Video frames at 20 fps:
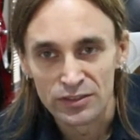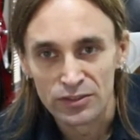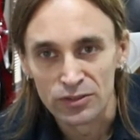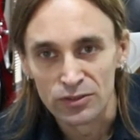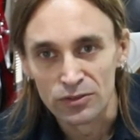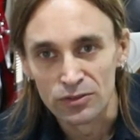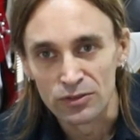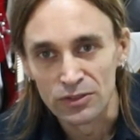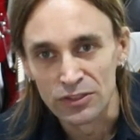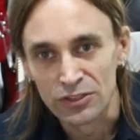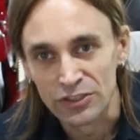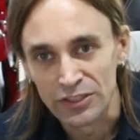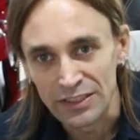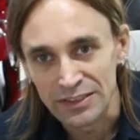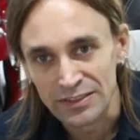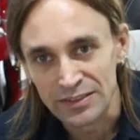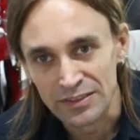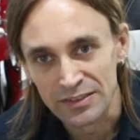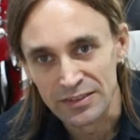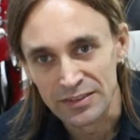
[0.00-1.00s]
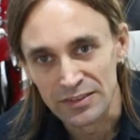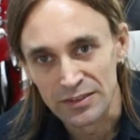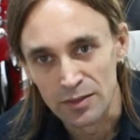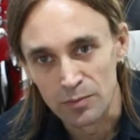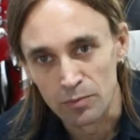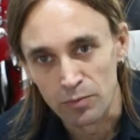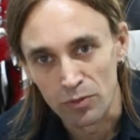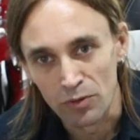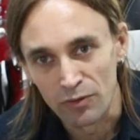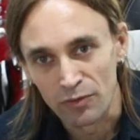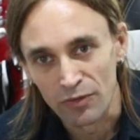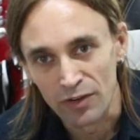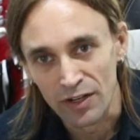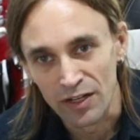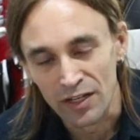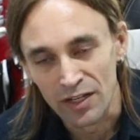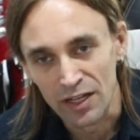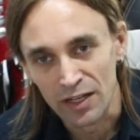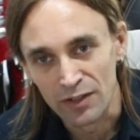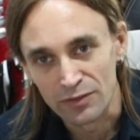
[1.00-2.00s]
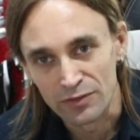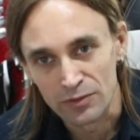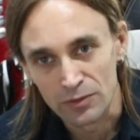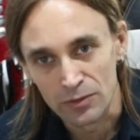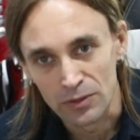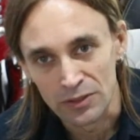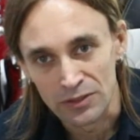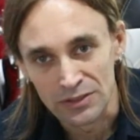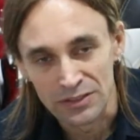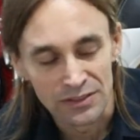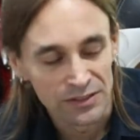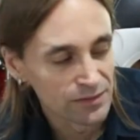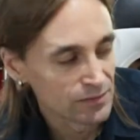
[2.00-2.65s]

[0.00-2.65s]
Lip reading: to adjust the profile afterwards.